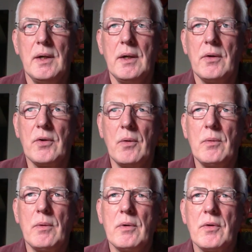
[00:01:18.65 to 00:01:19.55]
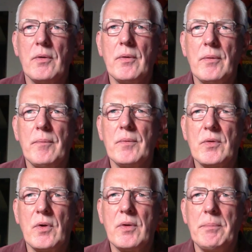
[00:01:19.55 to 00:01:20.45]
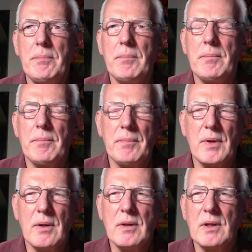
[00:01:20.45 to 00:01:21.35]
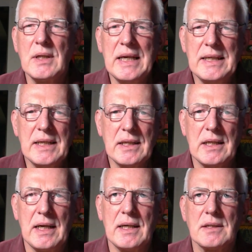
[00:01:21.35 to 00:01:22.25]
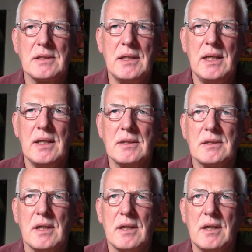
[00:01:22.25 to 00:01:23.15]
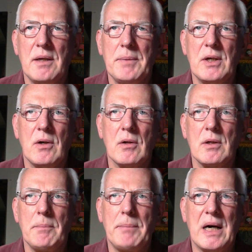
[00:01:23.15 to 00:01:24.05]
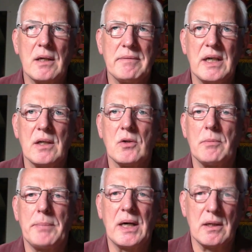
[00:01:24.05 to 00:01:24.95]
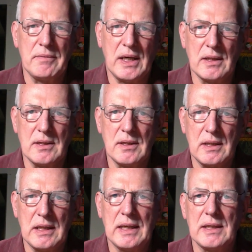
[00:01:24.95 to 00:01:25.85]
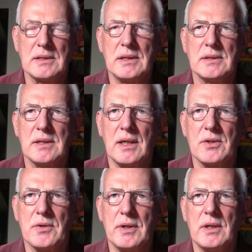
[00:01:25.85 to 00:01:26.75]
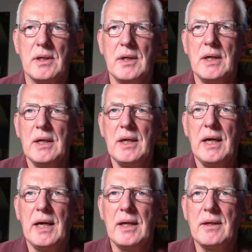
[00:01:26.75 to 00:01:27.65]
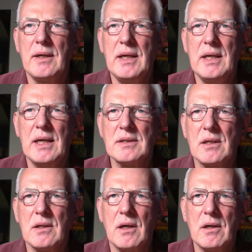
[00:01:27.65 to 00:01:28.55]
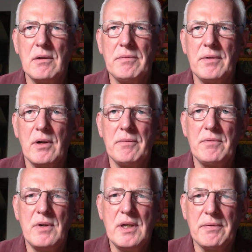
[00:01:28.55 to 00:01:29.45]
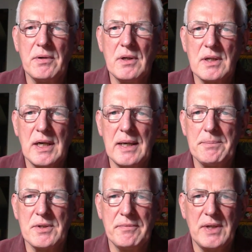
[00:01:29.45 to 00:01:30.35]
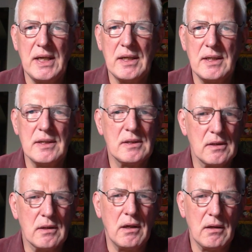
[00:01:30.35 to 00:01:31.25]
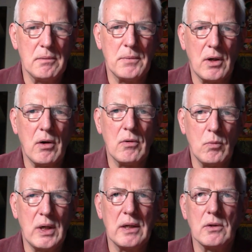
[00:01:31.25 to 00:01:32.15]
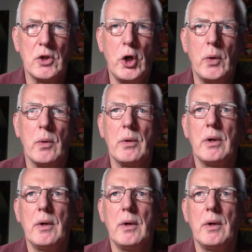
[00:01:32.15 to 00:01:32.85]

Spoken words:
So the Legden class can be called a Bhagavan or Bhagavat class in Sanskrit. And it has a lot of different types of deities, and a lot of them are well known.